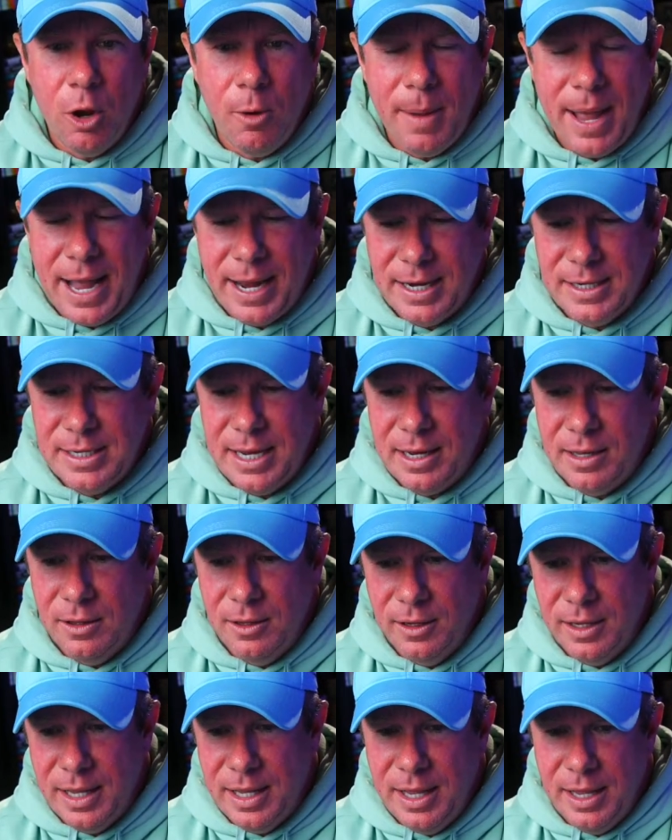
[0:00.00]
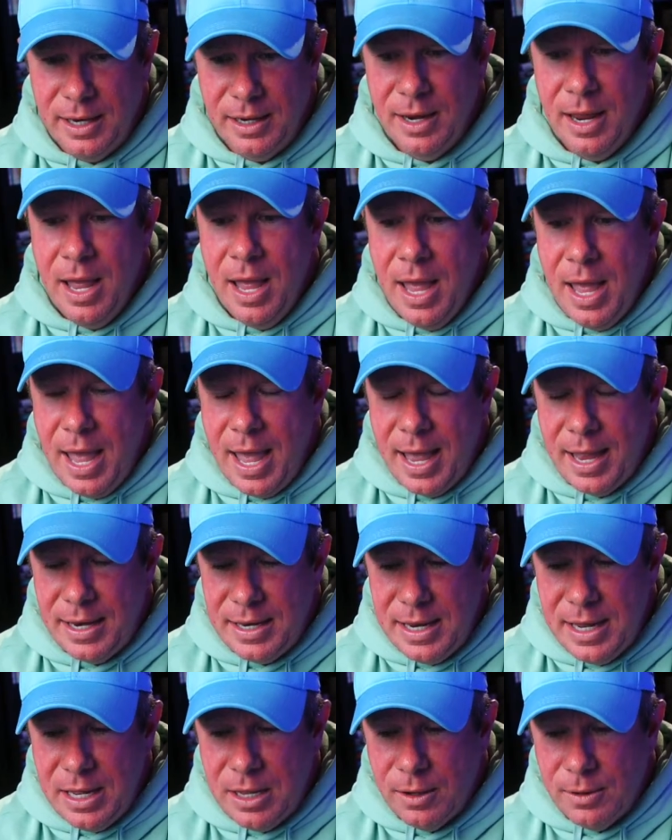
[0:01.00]
go back and take a look again
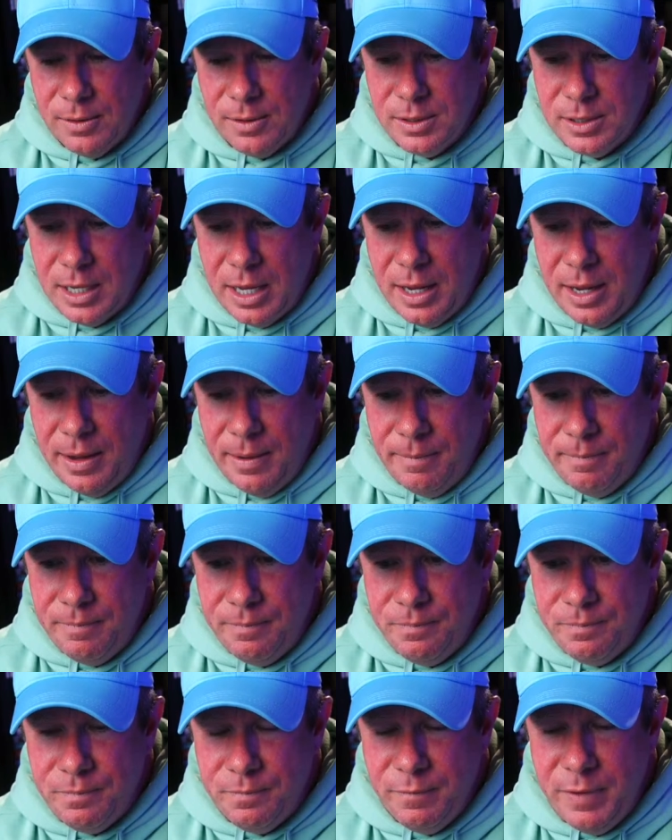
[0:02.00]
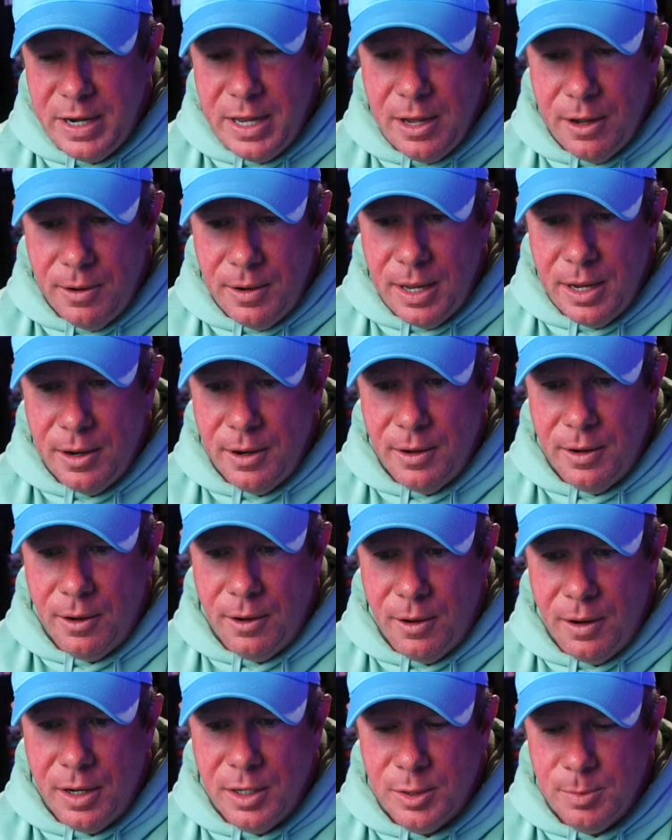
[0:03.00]
at Nico's video here,
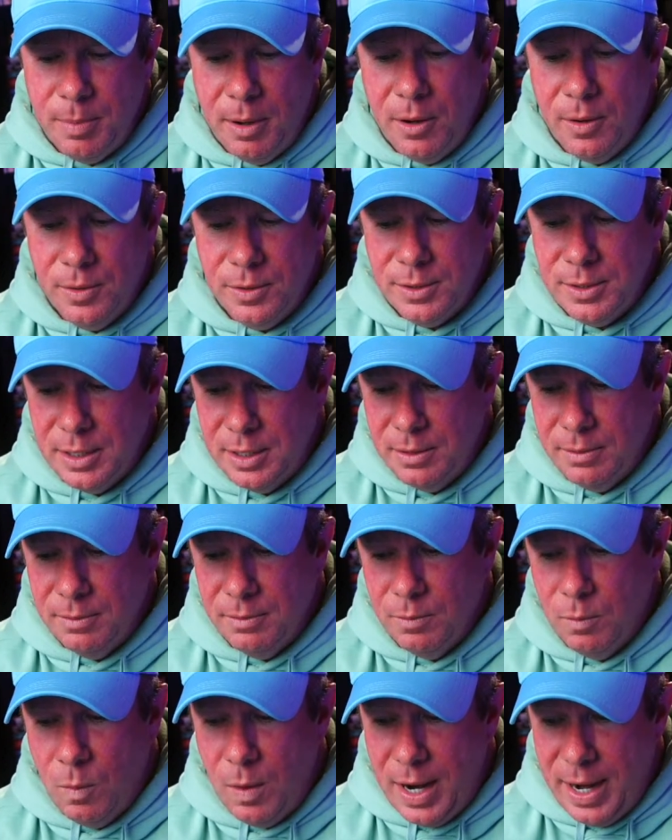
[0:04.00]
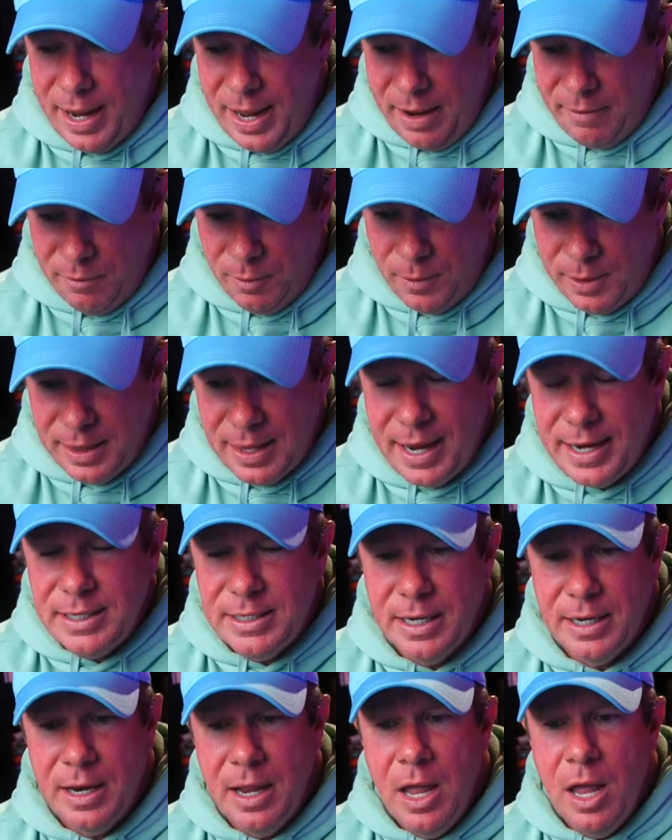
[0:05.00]
or his post, and why everyone
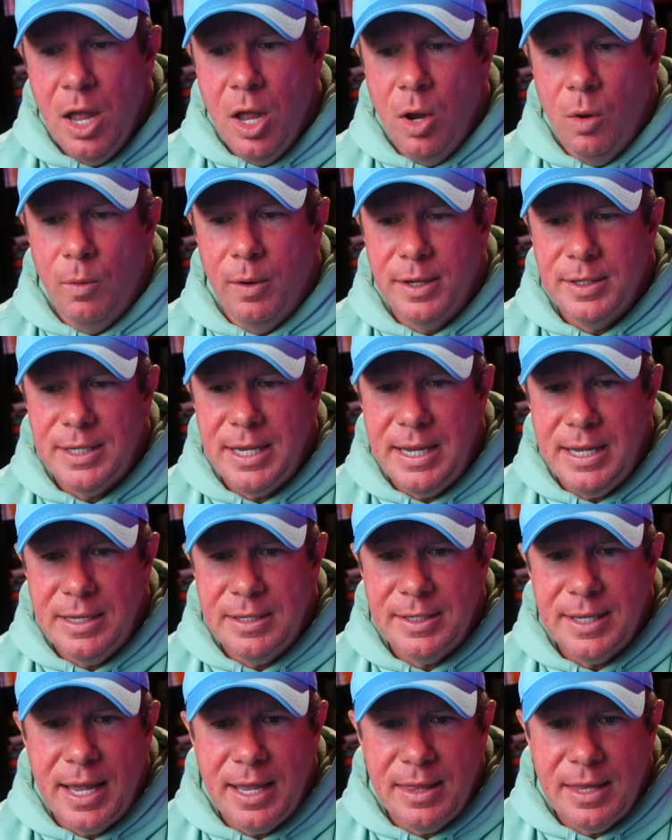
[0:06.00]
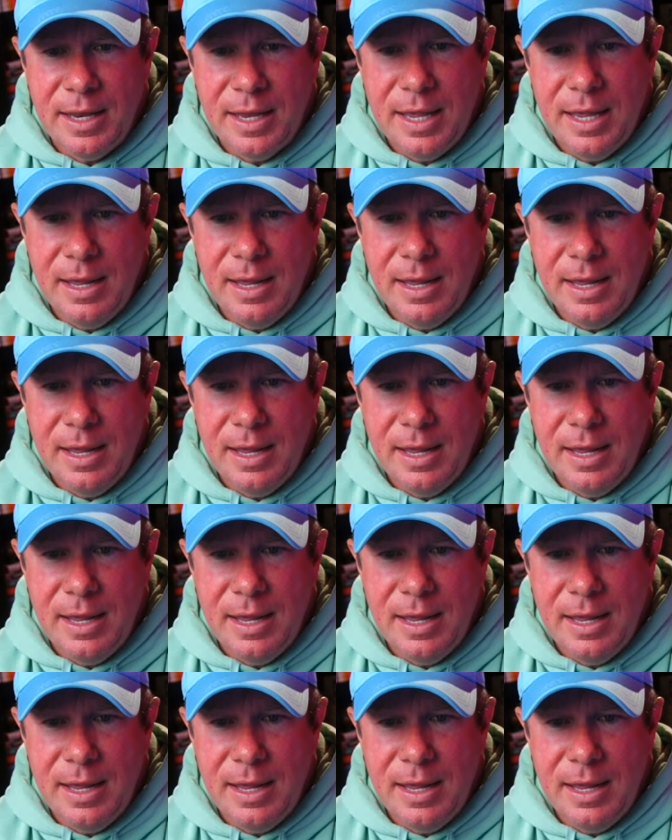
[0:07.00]
liked it, was he said that